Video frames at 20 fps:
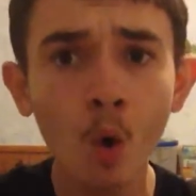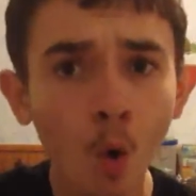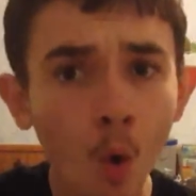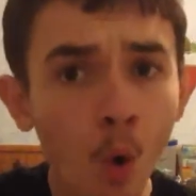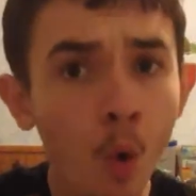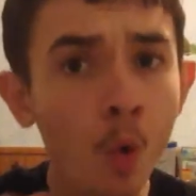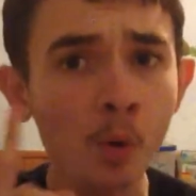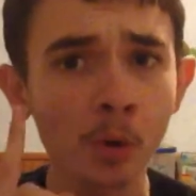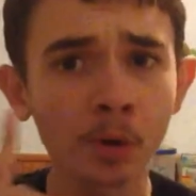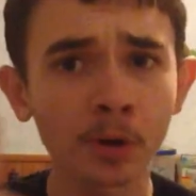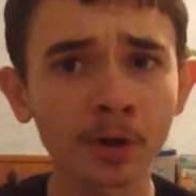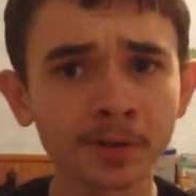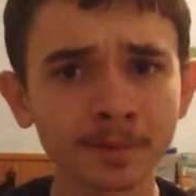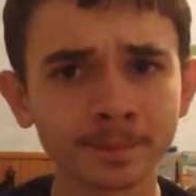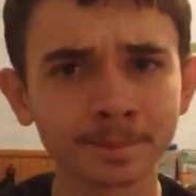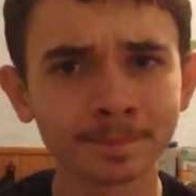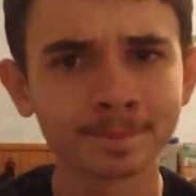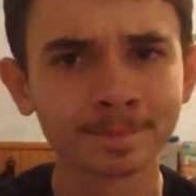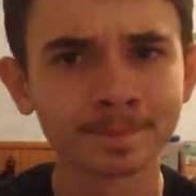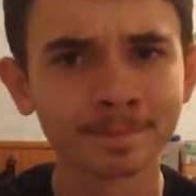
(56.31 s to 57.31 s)

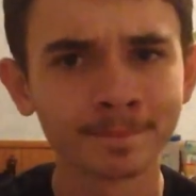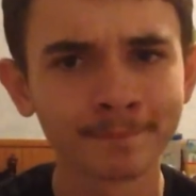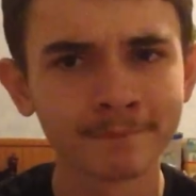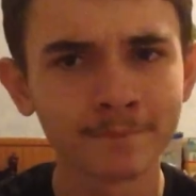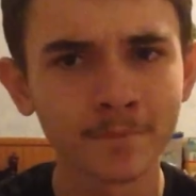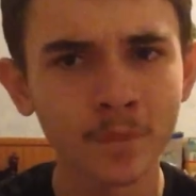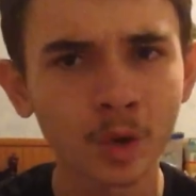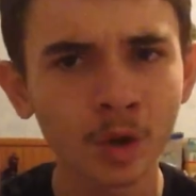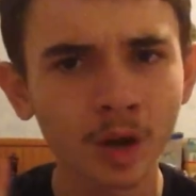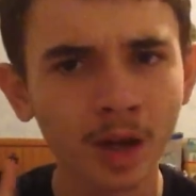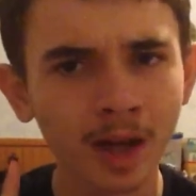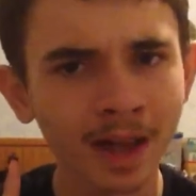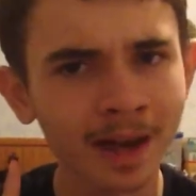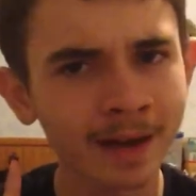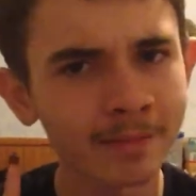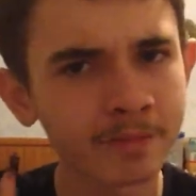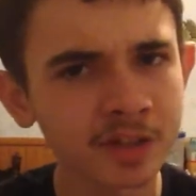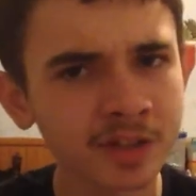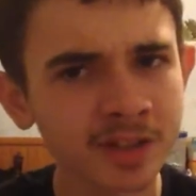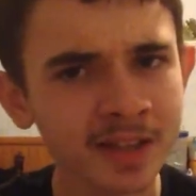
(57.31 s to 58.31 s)
or... And
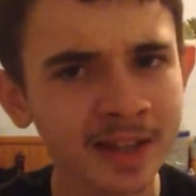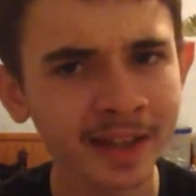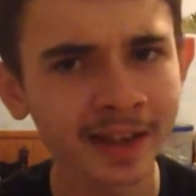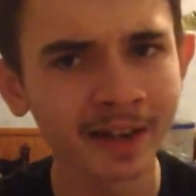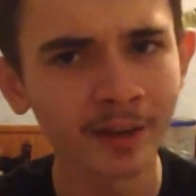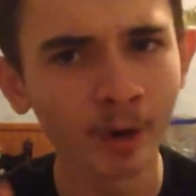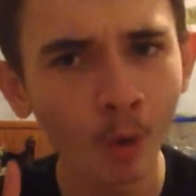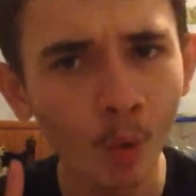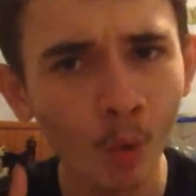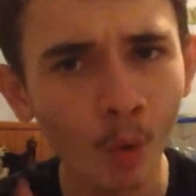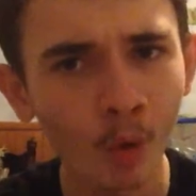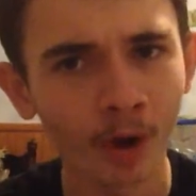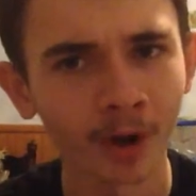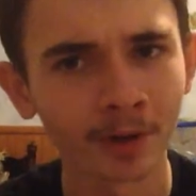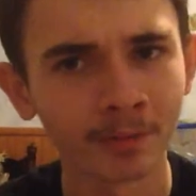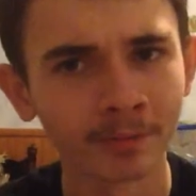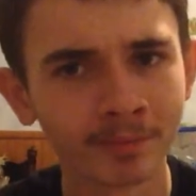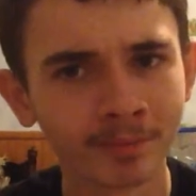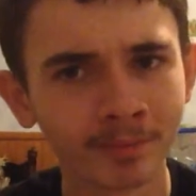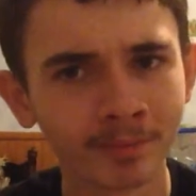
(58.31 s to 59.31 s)
I'm just thinking, or